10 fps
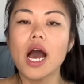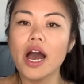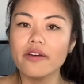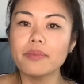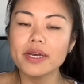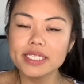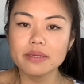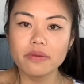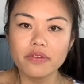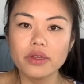I personally
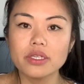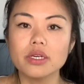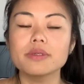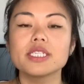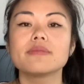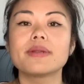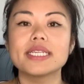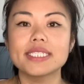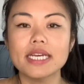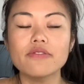prefer those options, but
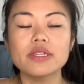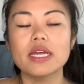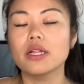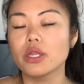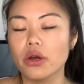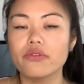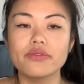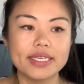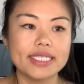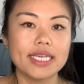it's definitely a lot
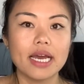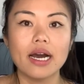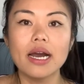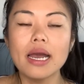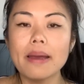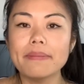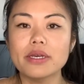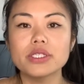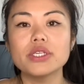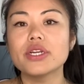riskier
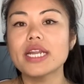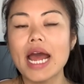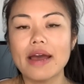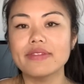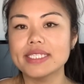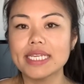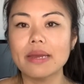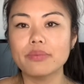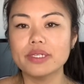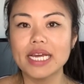because you don't have the
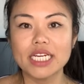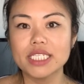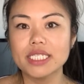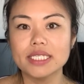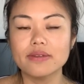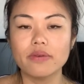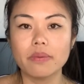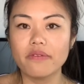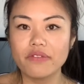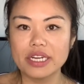same protections of a
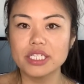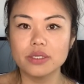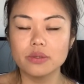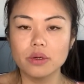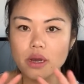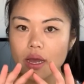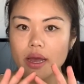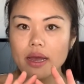professional